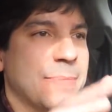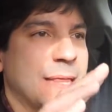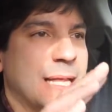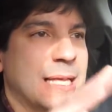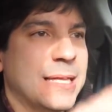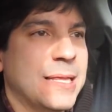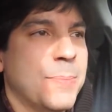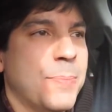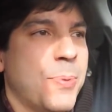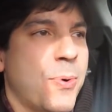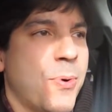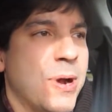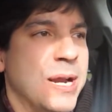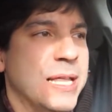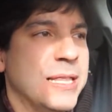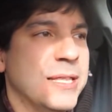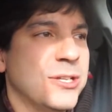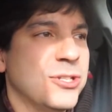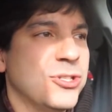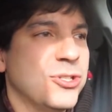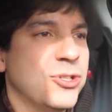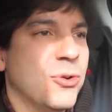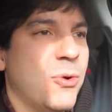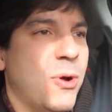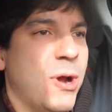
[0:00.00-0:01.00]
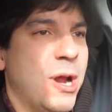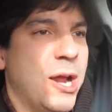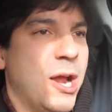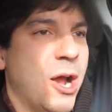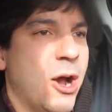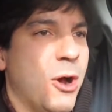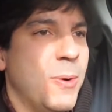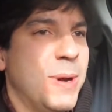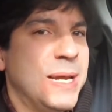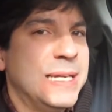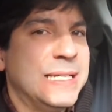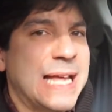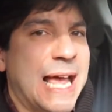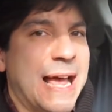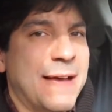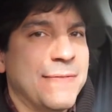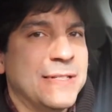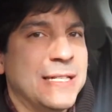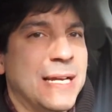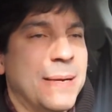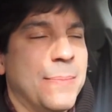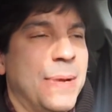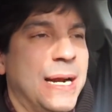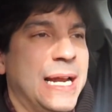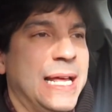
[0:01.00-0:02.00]
the point of this story. Always
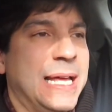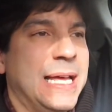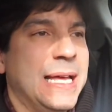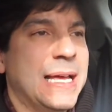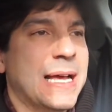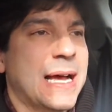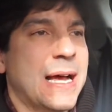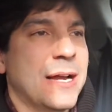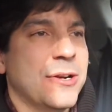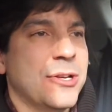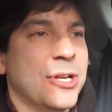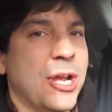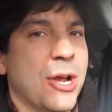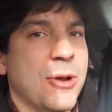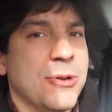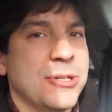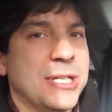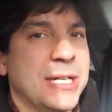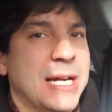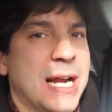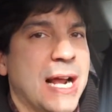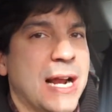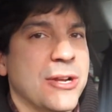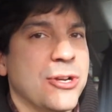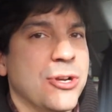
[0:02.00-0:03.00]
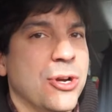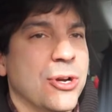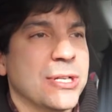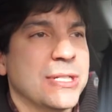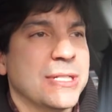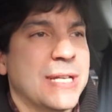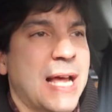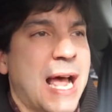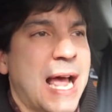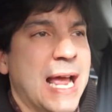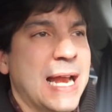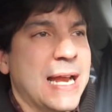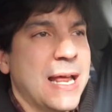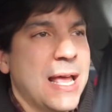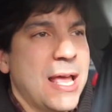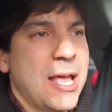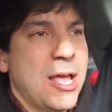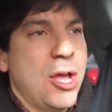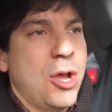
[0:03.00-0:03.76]
have somebody negotiating on your side